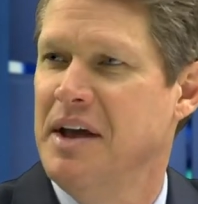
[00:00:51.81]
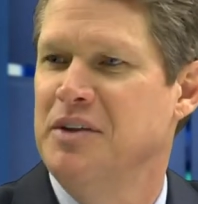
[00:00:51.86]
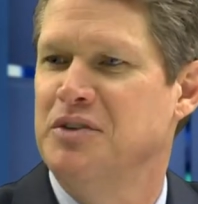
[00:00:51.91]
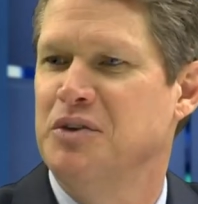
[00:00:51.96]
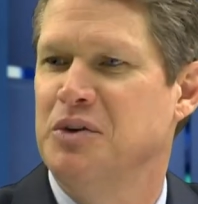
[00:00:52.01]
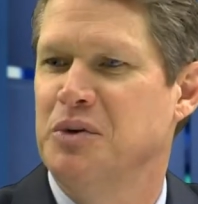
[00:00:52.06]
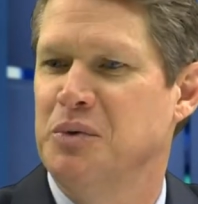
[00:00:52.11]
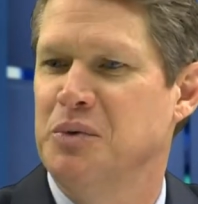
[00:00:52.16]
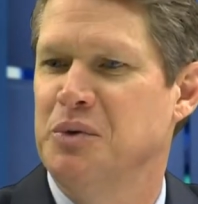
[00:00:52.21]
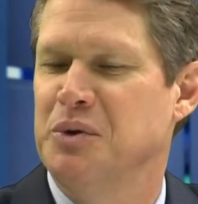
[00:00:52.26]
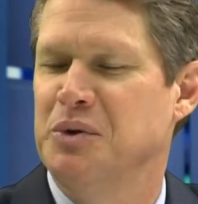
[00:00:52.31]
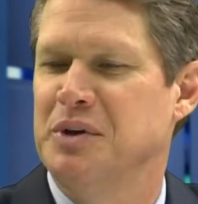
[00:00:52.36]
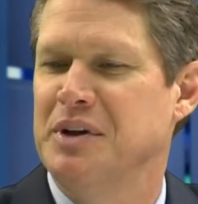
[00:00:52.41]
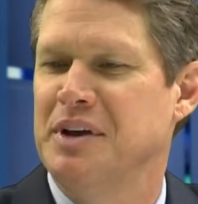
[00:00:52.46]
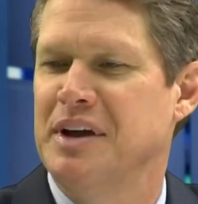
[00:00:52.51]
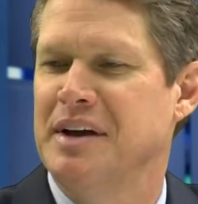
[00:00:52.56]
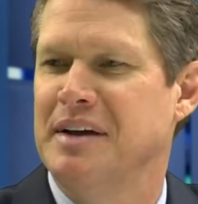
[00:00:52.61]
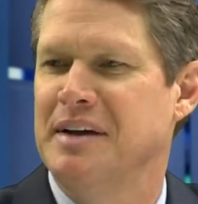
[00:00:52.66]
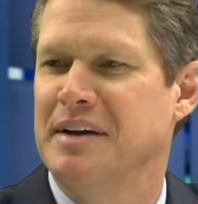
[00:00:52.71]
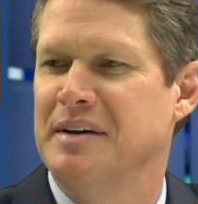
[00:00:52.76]
So
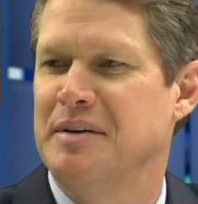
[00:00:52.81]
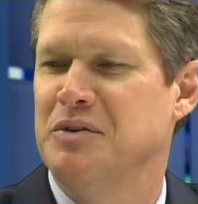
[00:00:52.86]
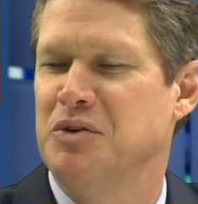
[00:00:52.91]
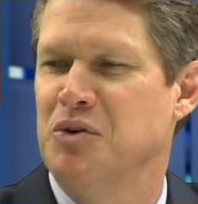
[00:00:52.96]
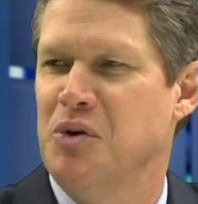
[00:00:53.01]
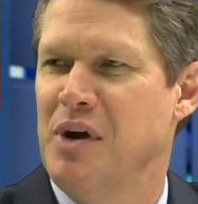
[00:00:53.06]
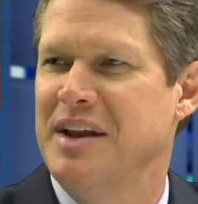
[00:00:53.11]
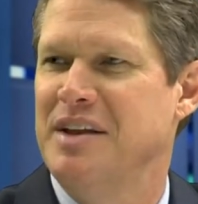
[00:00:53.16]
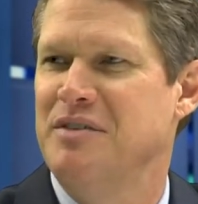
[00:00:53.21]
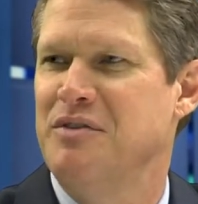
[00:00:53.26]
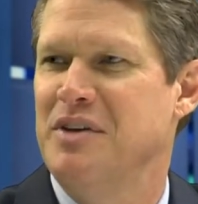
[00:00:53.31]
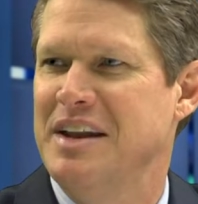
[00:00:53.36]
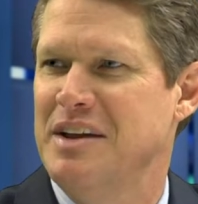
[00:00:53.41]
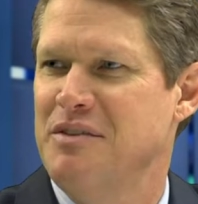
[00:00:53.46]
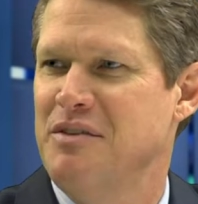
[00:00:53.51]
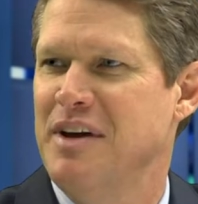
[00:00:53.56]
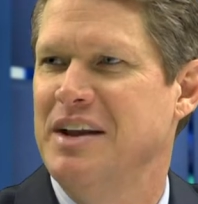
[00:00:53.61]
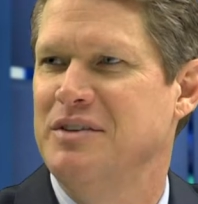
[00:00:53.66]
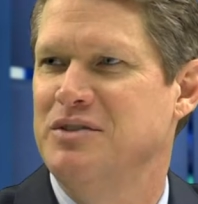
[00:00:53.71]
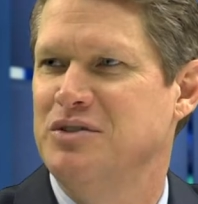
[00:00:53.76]
really creative,
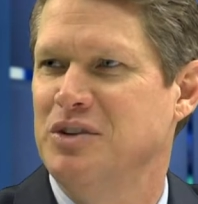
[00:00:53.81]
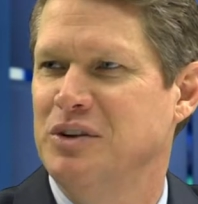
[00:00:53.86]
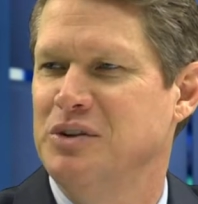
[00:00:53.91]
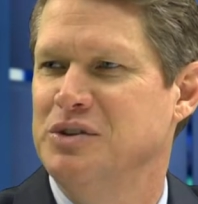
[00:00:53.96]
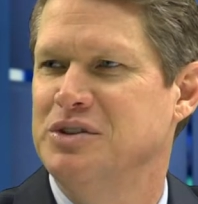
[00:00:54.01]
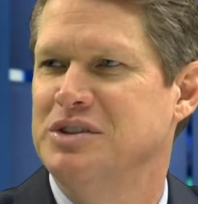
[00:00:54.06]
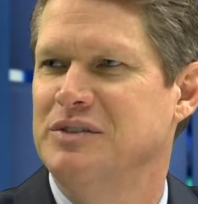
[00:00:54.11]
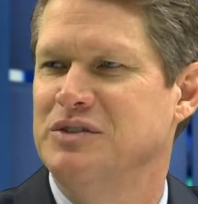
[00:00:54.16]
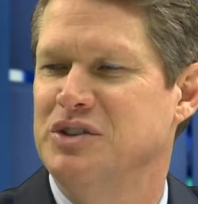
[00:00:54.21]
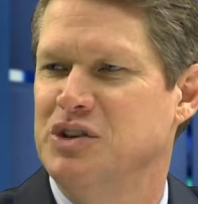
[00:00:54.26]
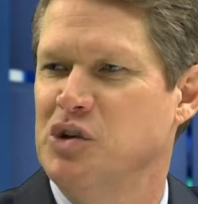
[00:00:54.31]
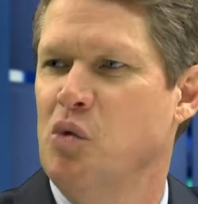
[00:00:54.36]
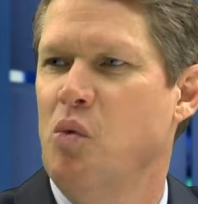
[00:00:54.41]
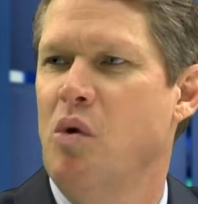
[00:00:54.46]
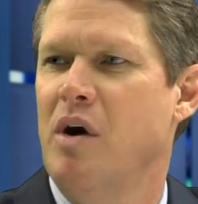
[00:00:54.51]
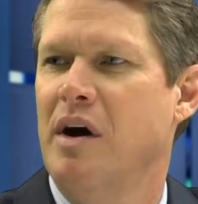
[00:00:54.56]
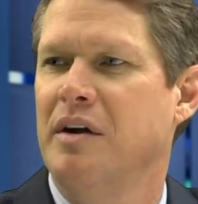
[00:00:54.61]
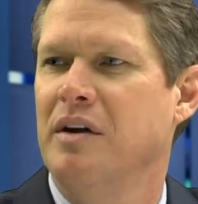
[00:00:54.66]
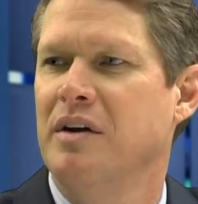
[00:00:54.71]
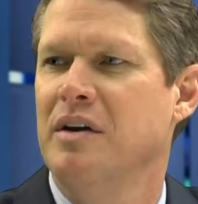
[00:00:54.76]
innovative solution of chill
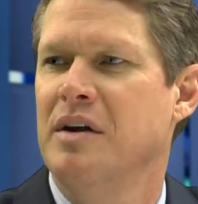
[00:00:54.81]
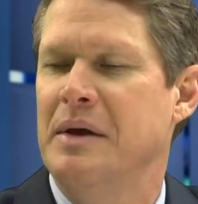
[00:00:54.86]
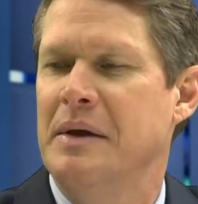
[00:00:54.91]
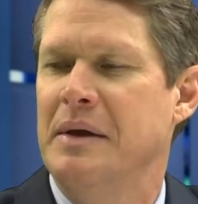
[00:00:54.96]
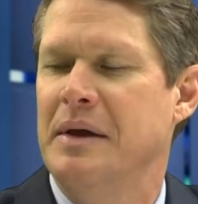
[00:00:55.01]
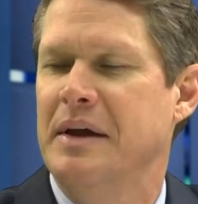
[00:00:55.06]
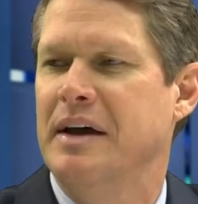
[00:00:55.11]
water.